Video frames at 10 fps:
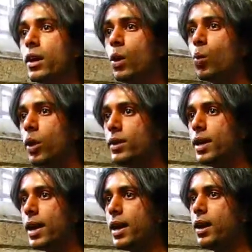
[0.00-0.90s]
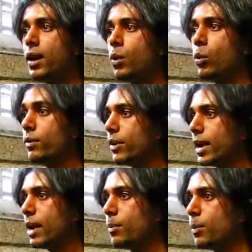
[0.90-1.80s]
Now one day, one of the
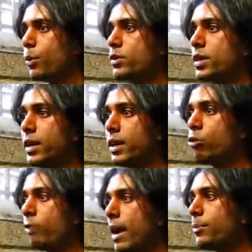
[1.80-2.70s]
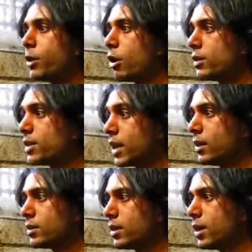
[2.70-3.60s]
gang members, he grabbed the guard's
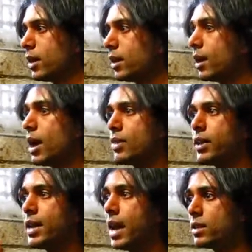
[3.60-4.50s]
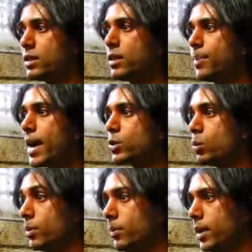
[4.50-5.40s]
skeleton key and then he handed it back to
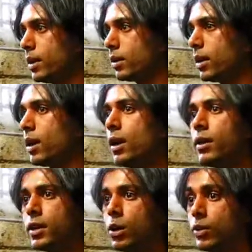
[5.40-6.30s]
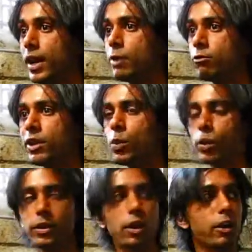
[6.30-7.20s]
him immediately. You know, they had really
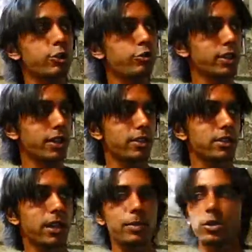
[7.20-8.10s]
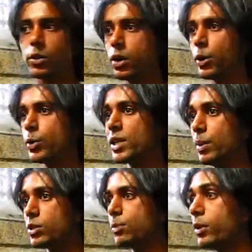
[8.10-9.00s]
won the guard's trust at this time, so you know he was
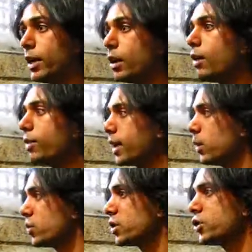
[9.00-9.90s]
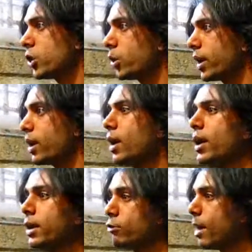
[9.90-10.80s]
able to play it off like he was just joking.
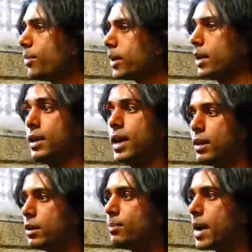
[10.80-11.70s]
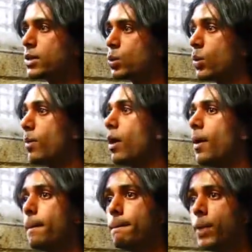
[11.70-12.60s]
He grabbed the key, handed it back to him,
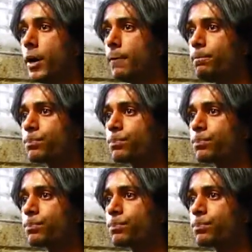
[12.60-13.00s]
but